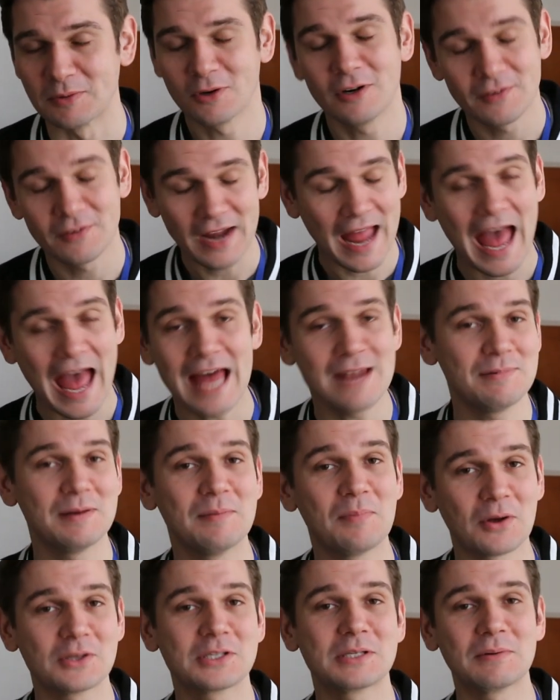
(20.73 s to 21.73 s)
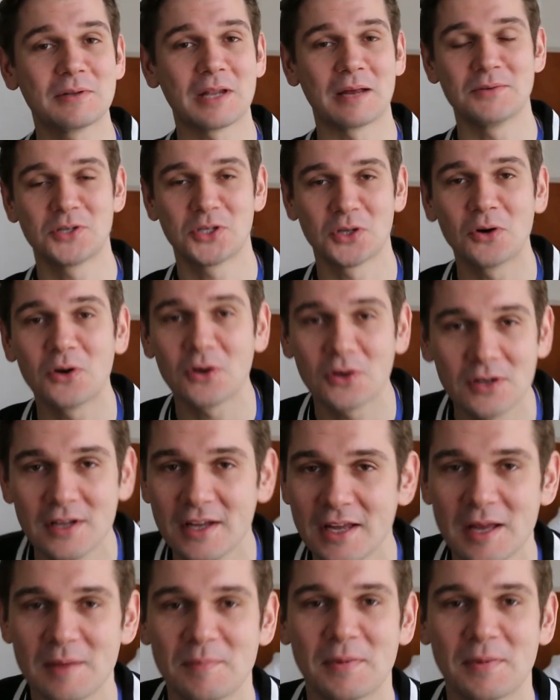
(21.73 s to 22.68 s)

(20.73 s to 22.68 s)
Or it had been possible, I'm sure,